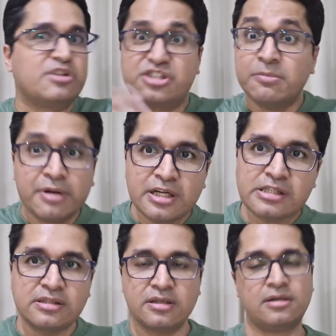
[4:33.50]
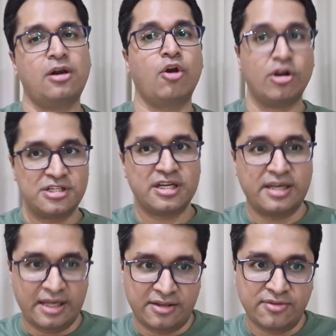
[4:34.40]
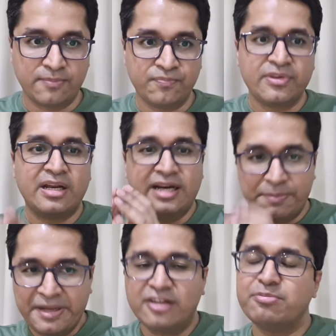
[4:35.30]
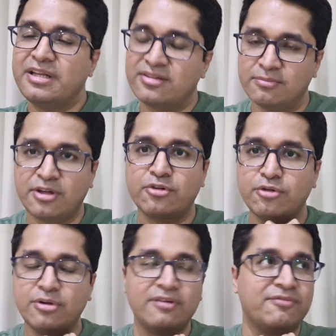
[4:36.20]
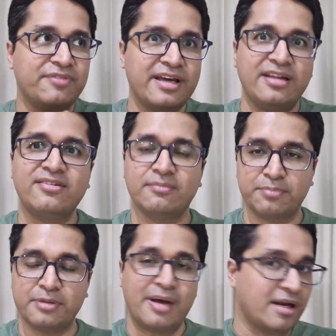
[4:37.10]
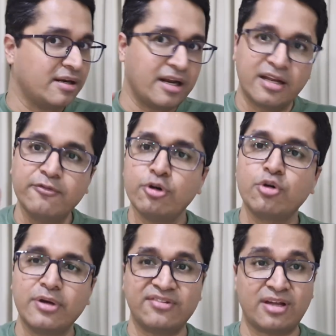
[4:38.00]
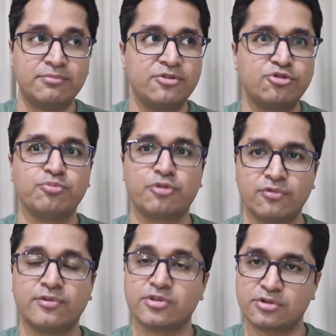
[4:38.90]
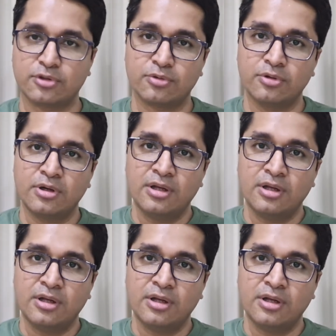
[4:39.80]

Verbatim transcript: gibberish the logic gets let me explain something to you in a very simple manner i'll give you two examples to prove this to you